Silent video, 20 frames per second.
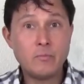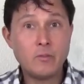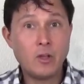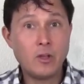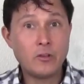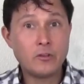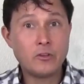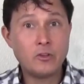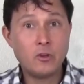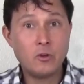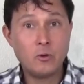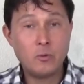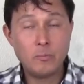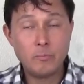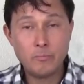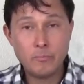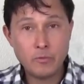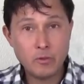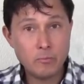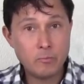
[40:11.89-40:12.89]

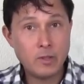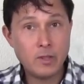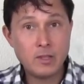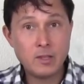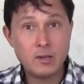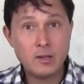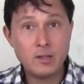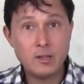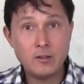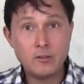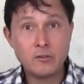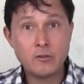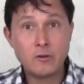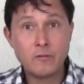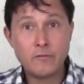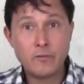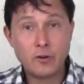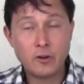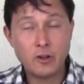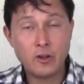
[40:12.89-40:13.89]
Also, make it
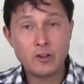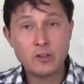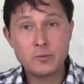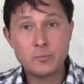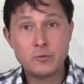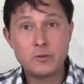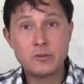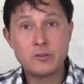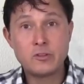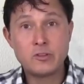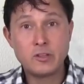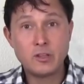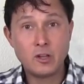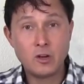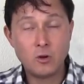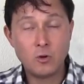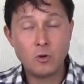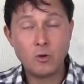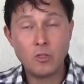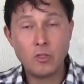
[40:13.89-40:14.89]
easier for customers to
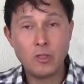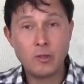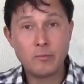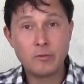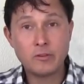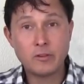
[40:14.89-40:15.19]
get a hold of them,